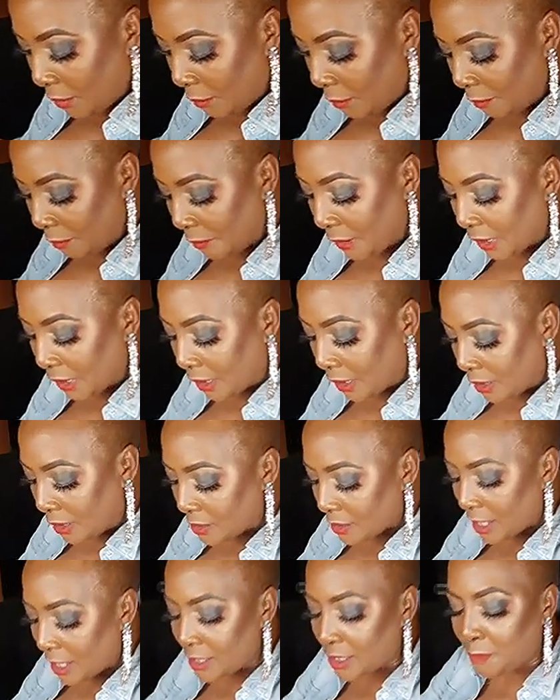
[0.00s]
Because
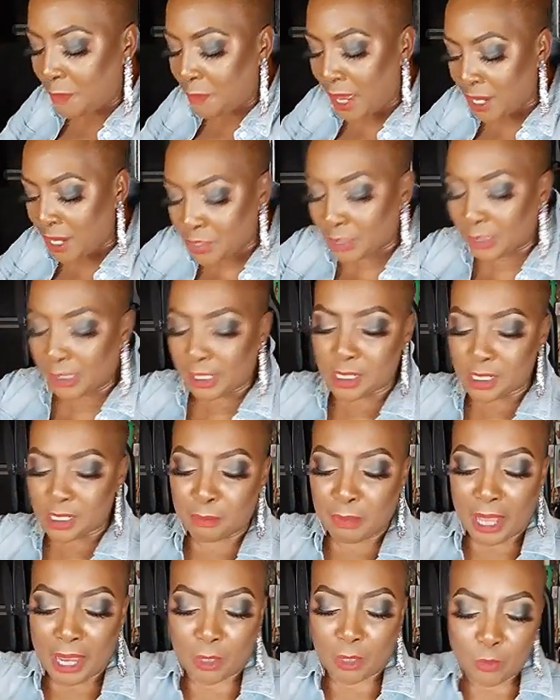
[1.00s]
especially as
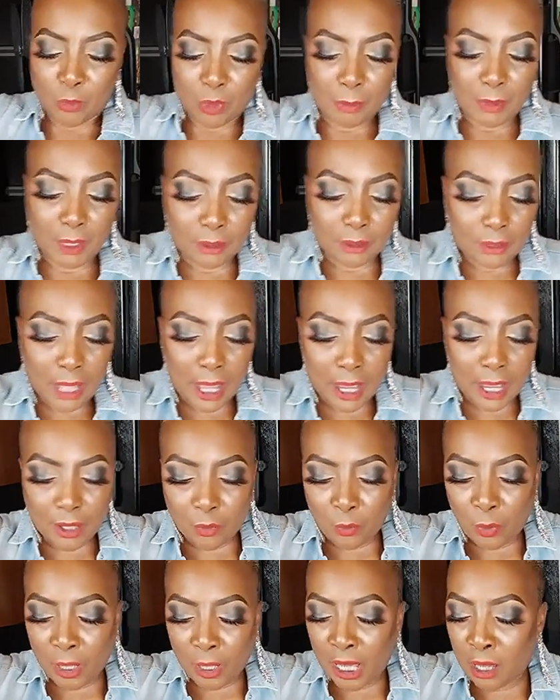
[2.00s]
black women, like
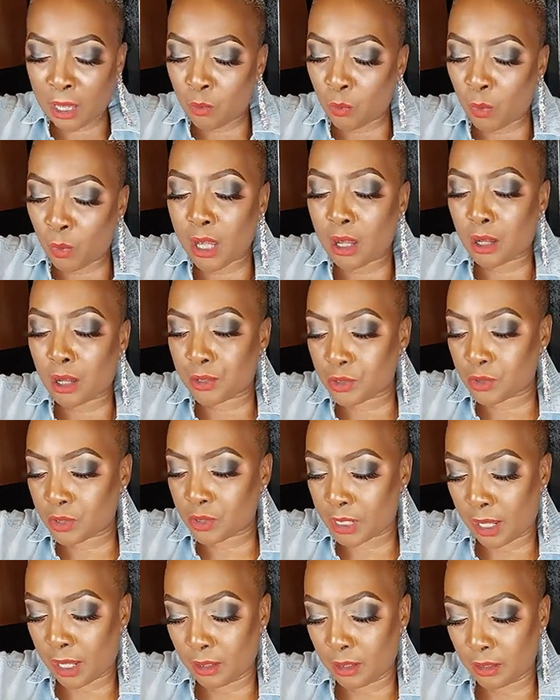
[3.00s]
we we
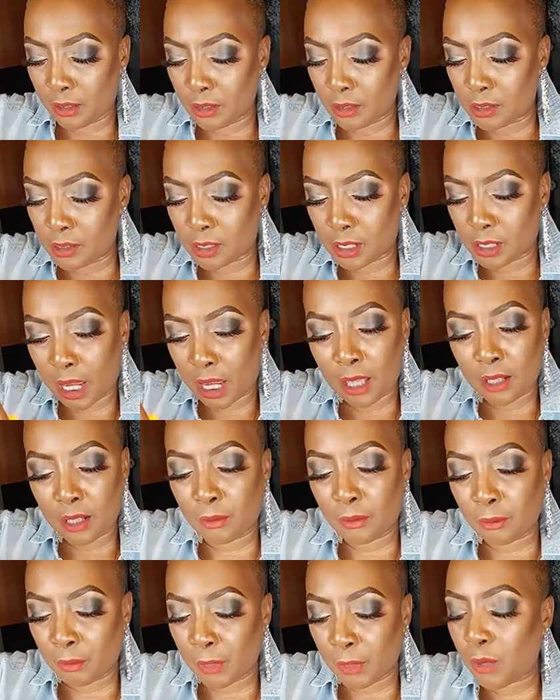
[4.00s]
understand this and
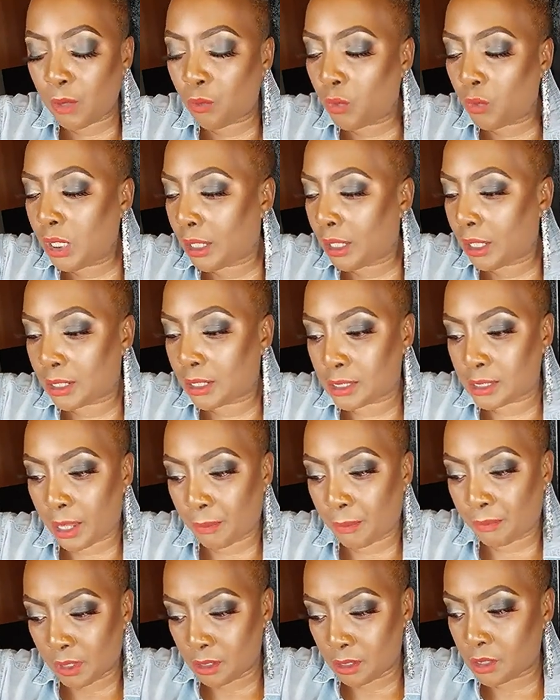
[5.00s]
and we
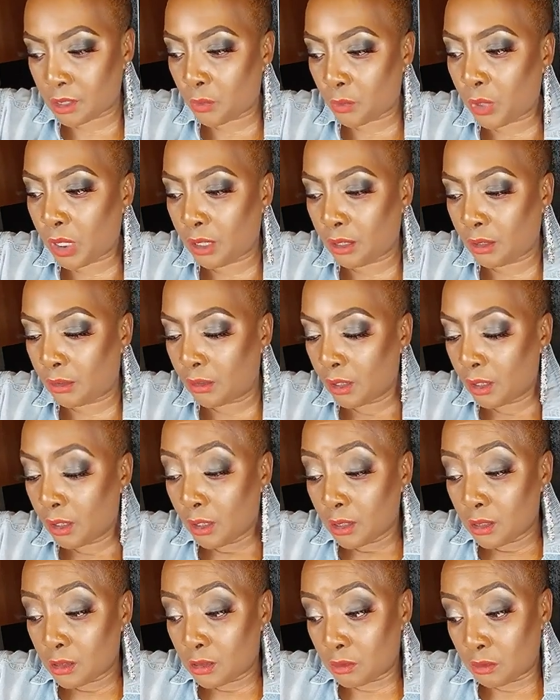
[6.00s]
accept this and we
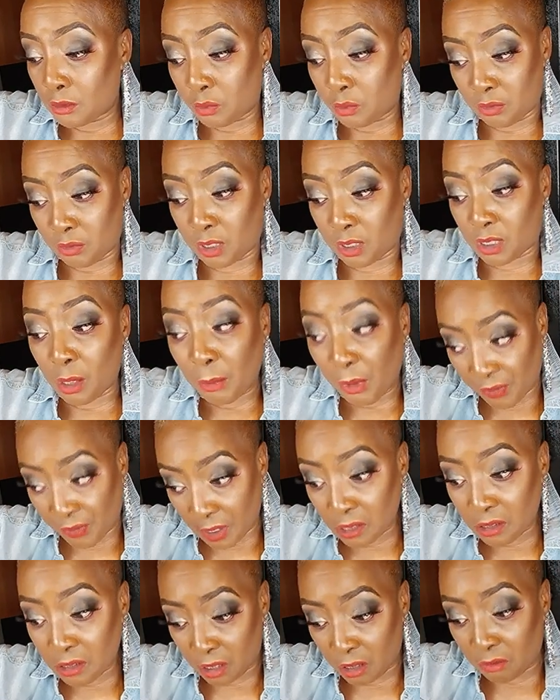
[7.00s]
some of
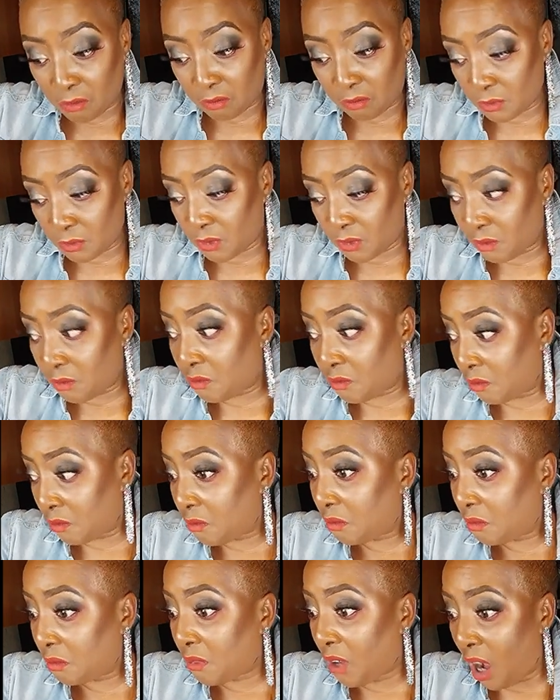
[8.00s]
us
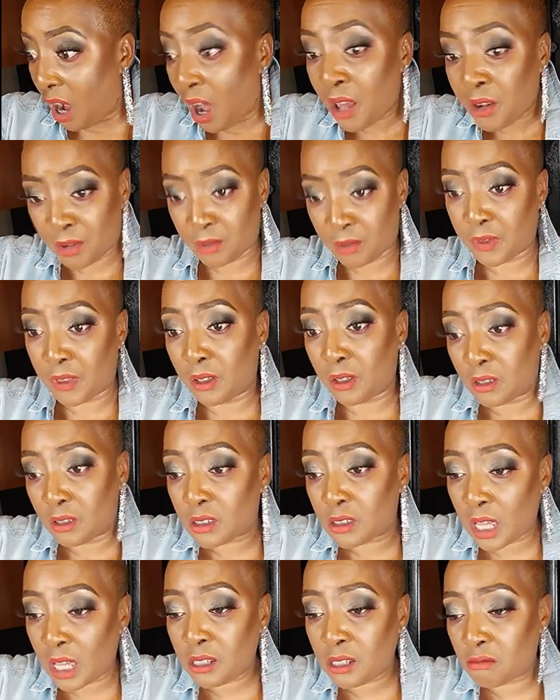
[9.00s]
honor this.
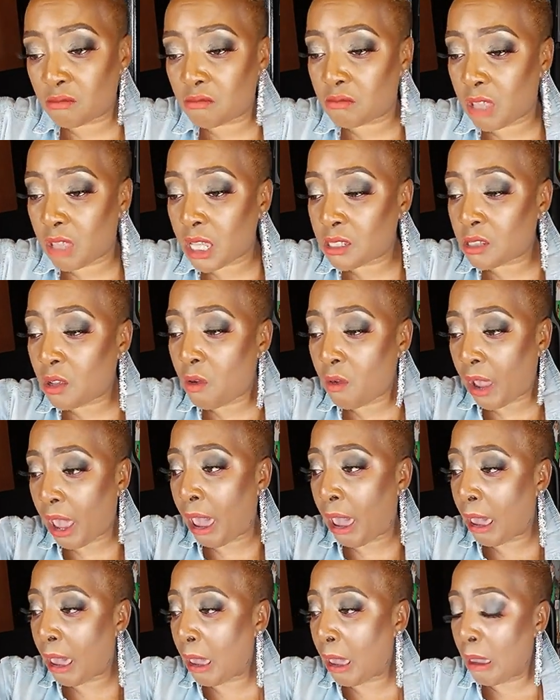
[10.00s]
That's that's
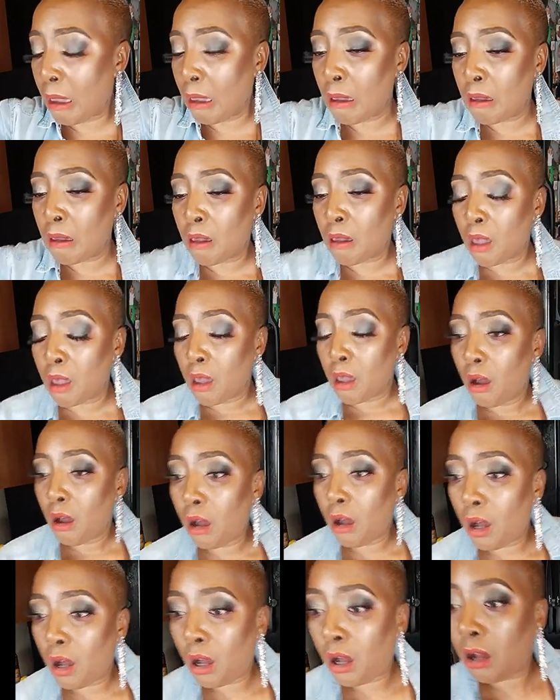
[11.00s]
okay.
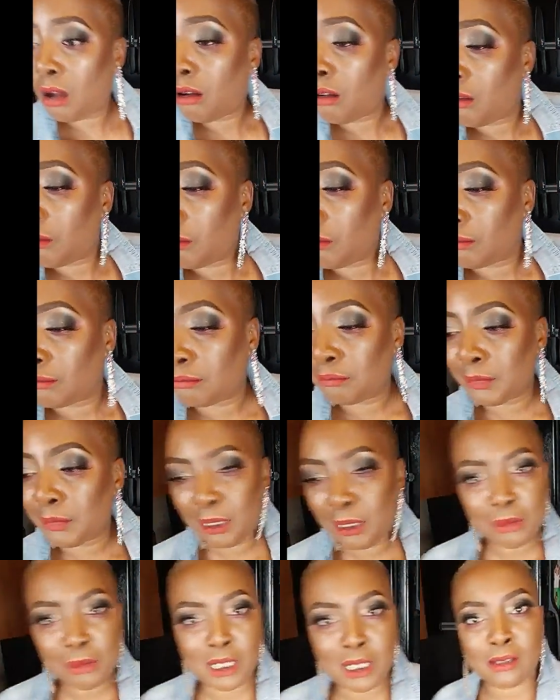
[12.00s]
Um,
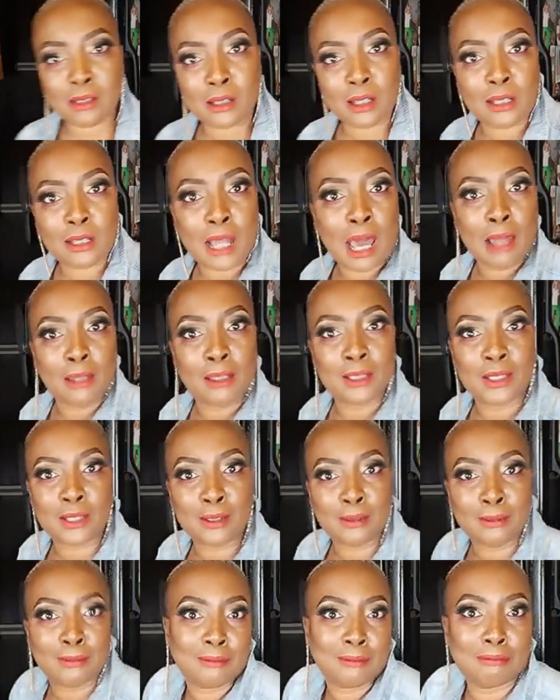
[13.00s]
I'm just acknowledging,
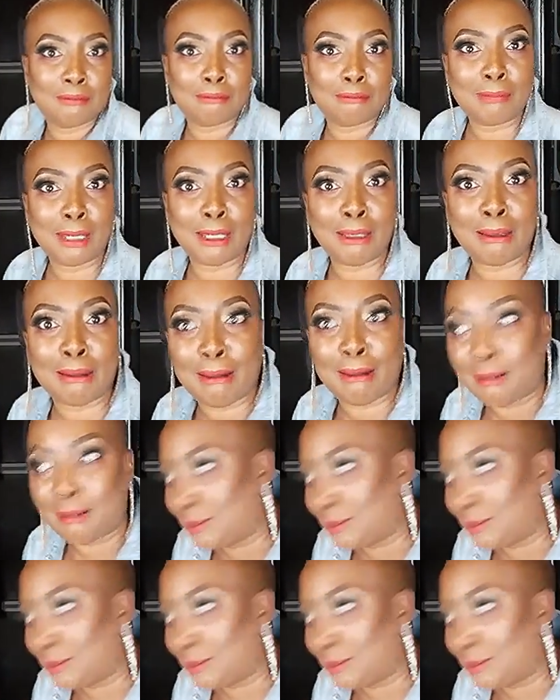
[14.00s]
you know,